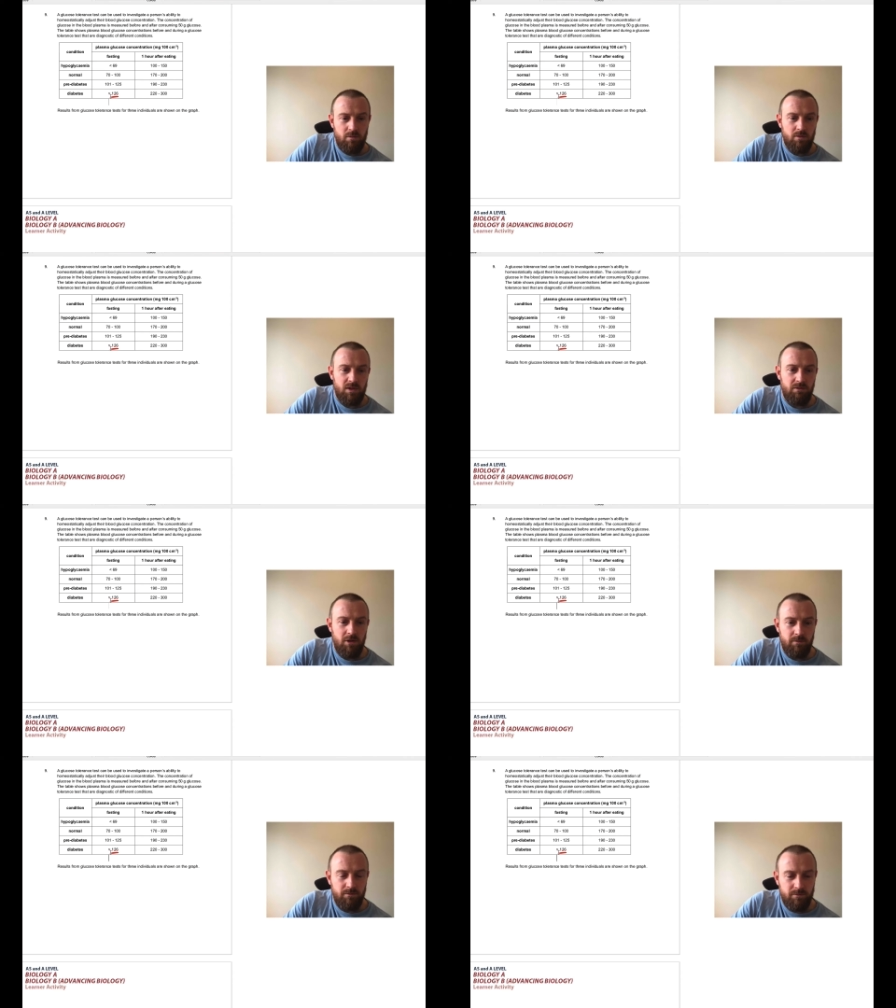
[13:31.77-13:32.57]
Was that right?
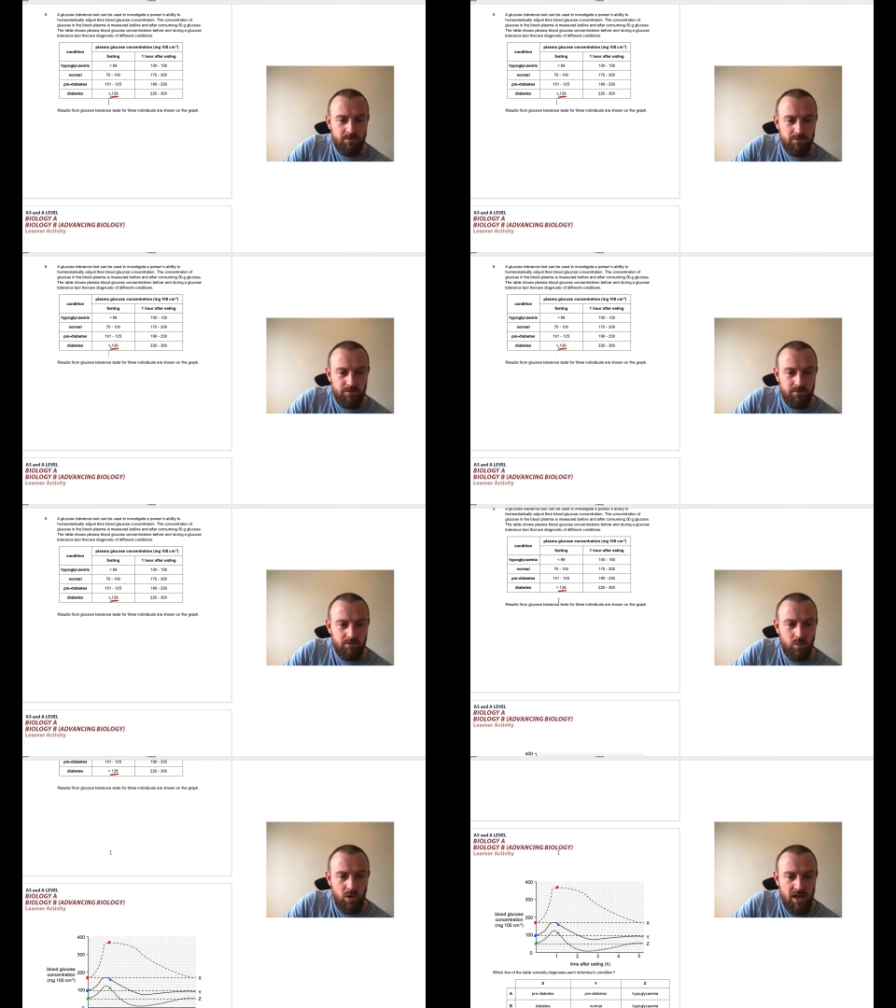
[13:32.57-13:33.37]

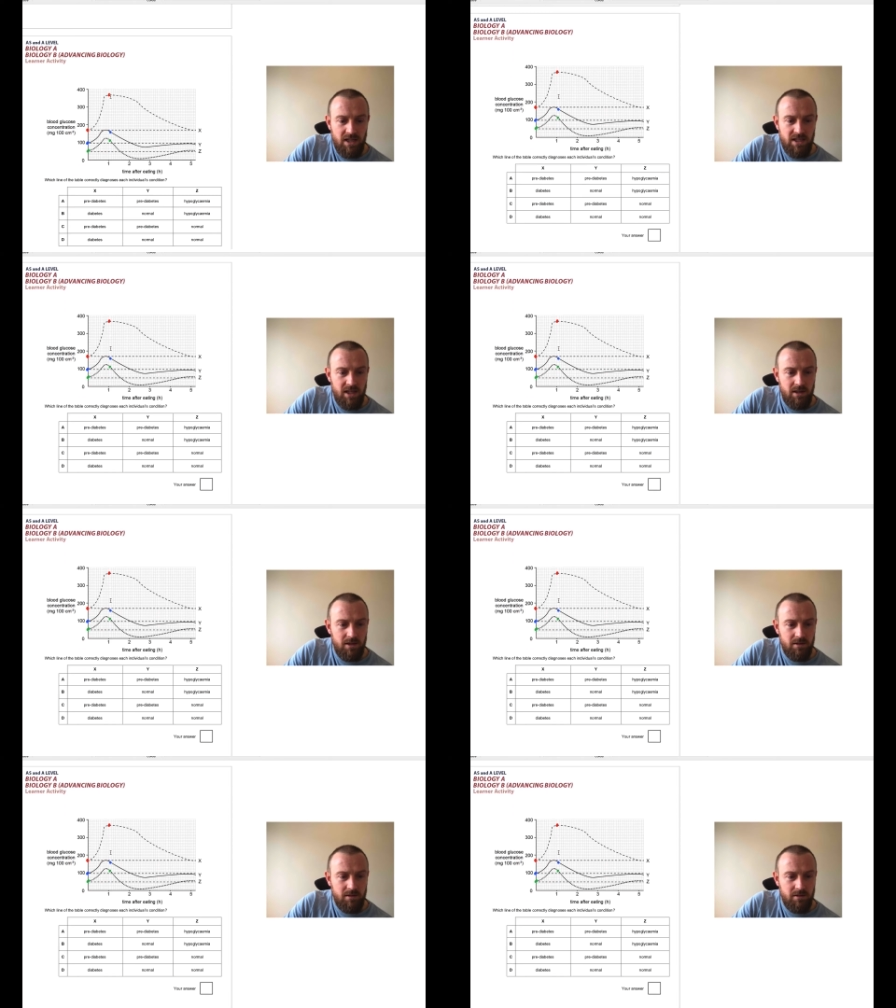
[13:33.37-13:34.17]
180.
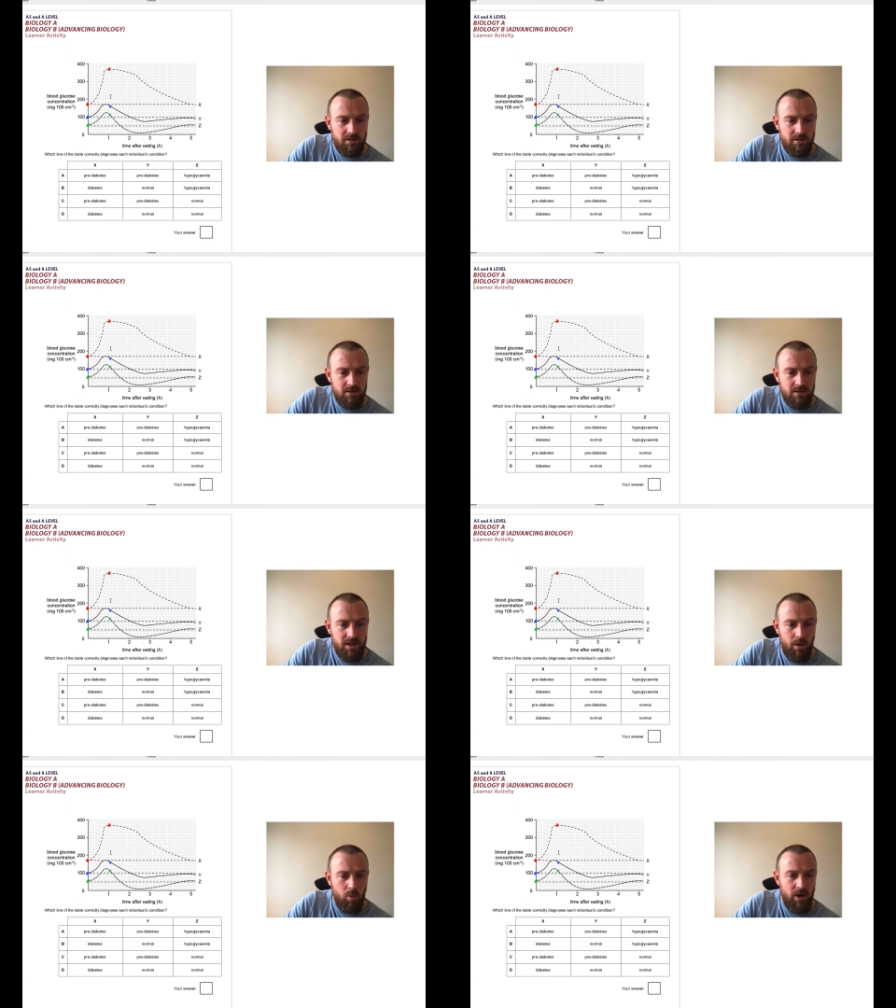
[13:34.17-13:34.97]

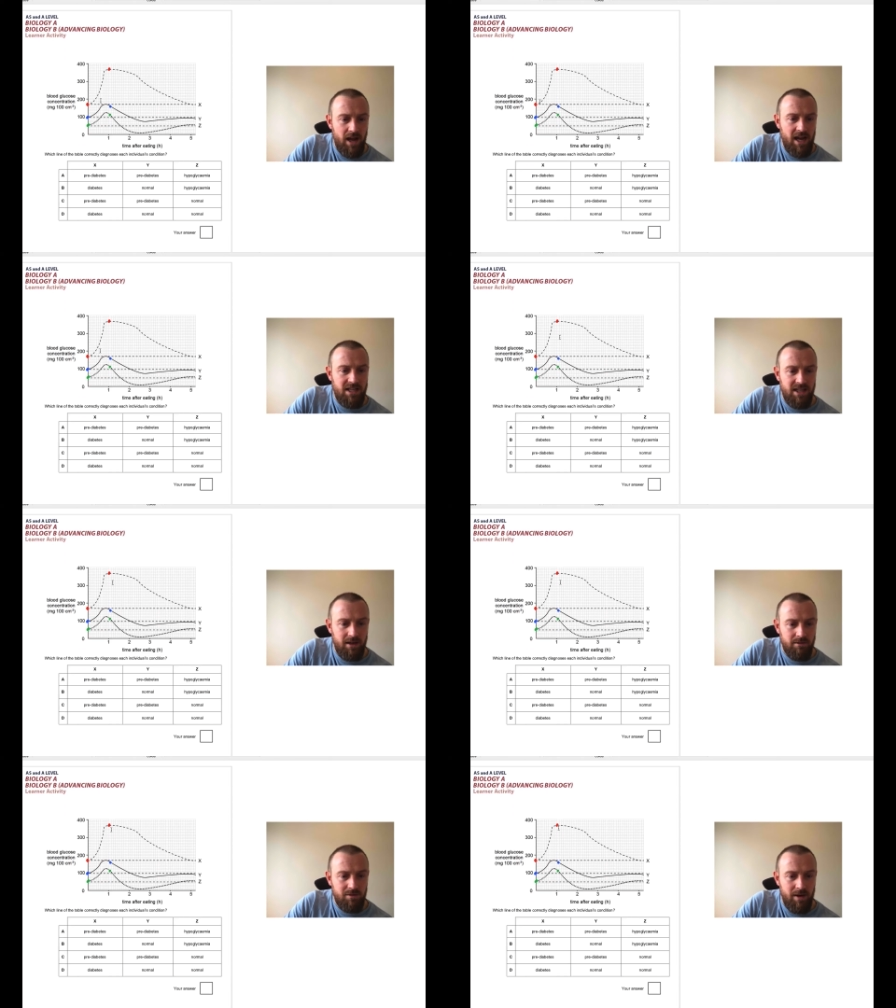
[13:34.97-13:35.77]
Yeah, 180
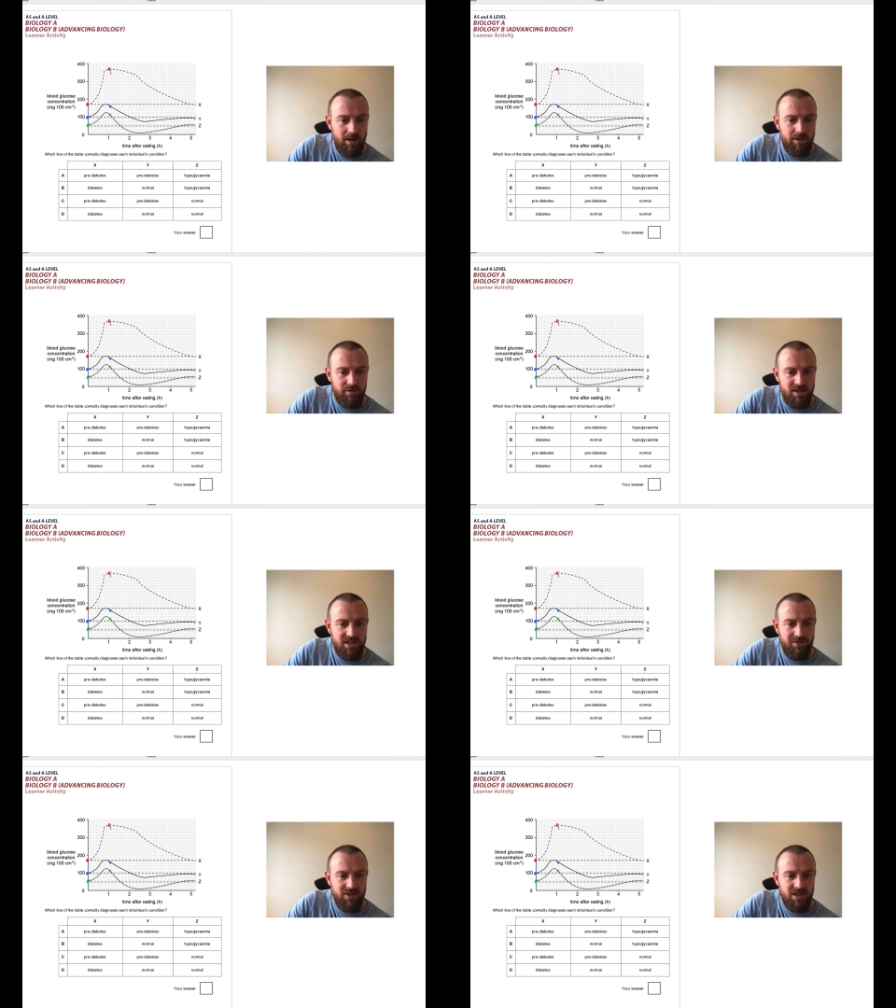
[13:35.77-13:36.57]
up to about
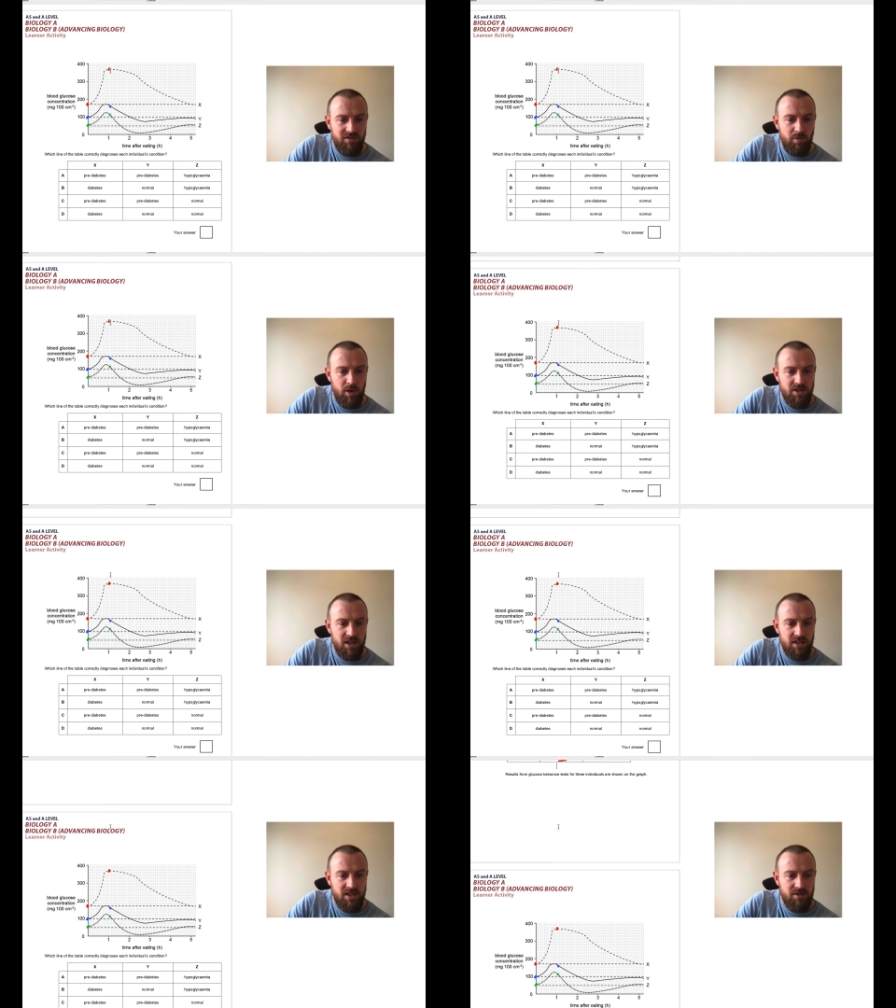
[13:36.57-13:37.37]
370 for person
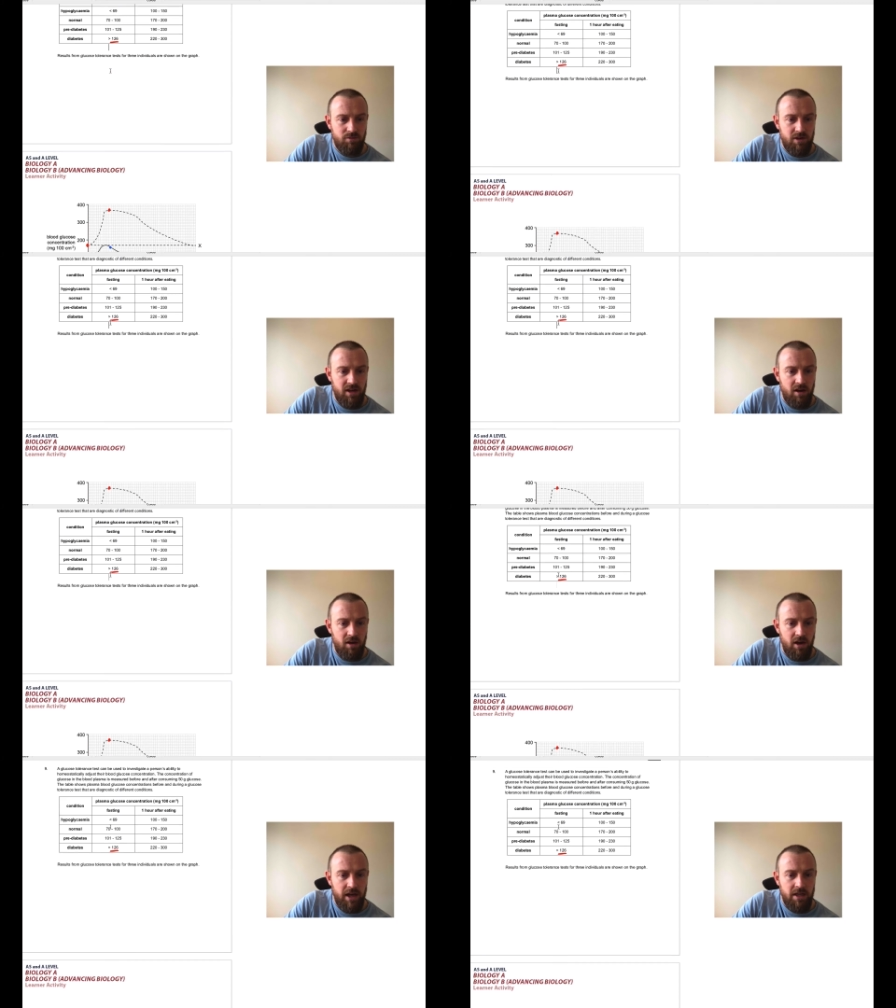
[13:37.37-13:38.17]
X. That's really
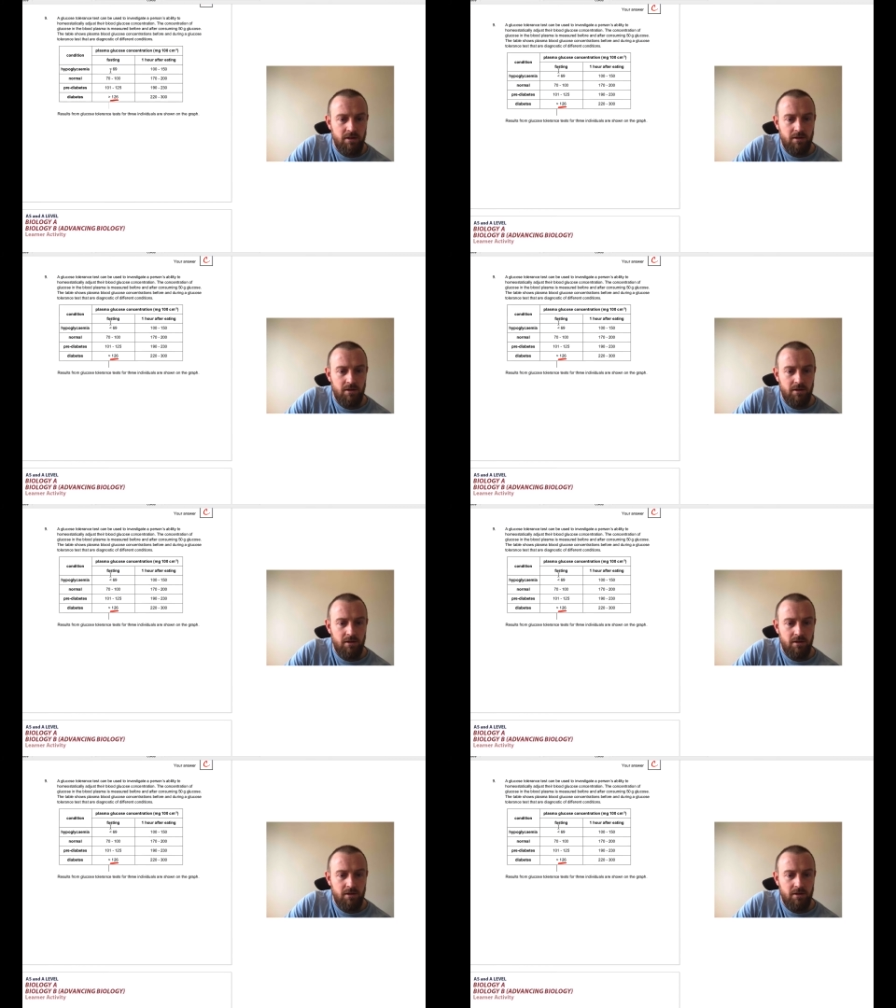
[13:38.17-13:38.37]
high.